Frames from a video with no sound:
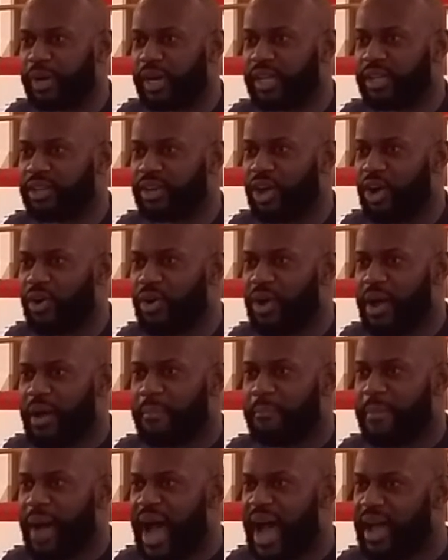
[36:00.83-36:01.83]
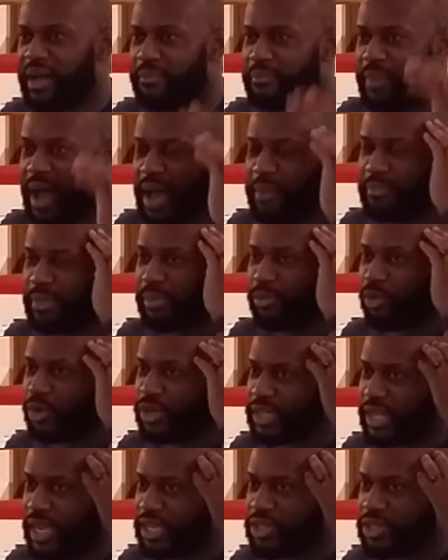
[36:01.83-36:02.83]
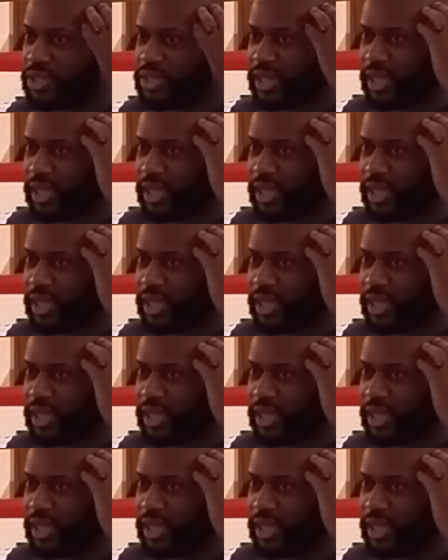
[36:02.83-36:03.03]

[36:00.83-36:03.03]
but you know, my memorization